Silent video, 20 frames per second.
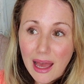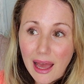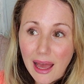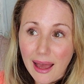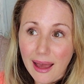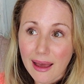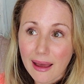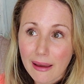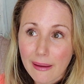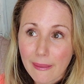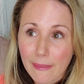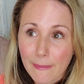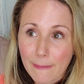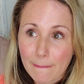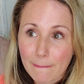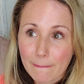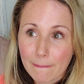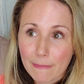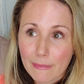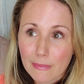
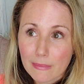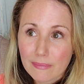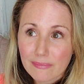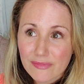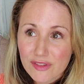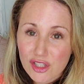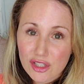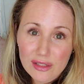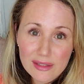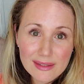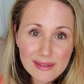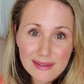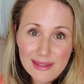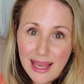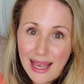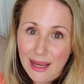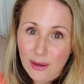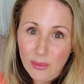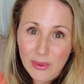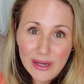
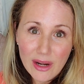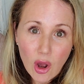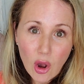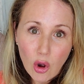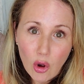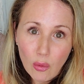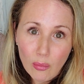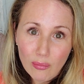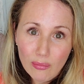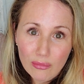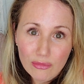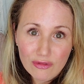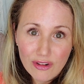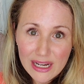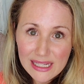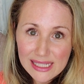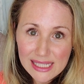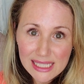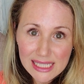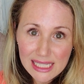I went home,
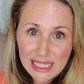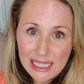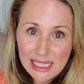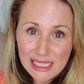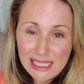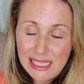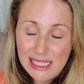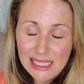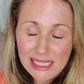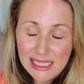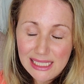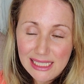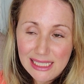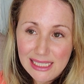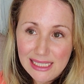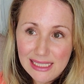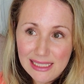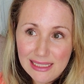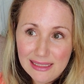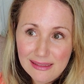rested,
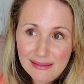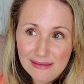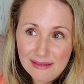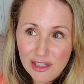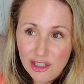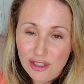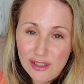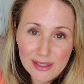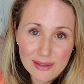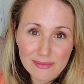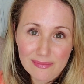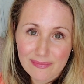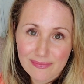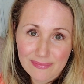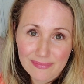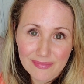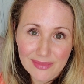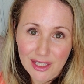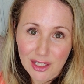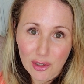took
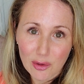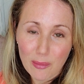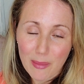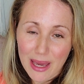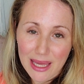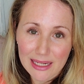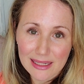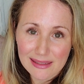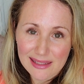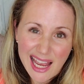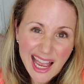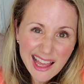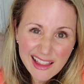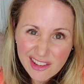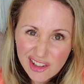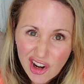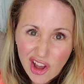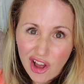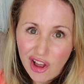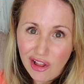some,
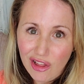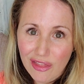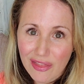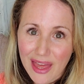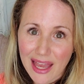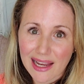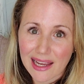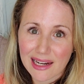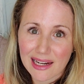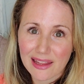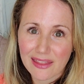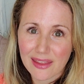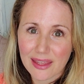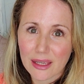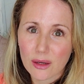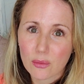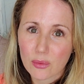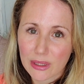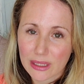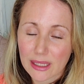Tylenol, that kind of thing.
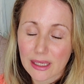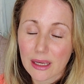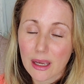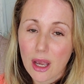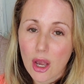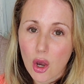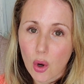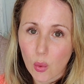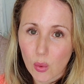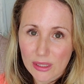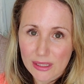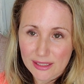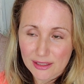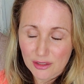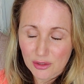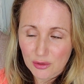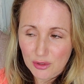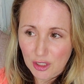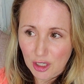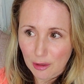It really wasn't
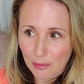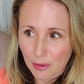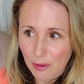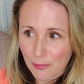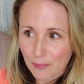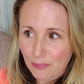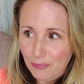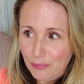too terrible.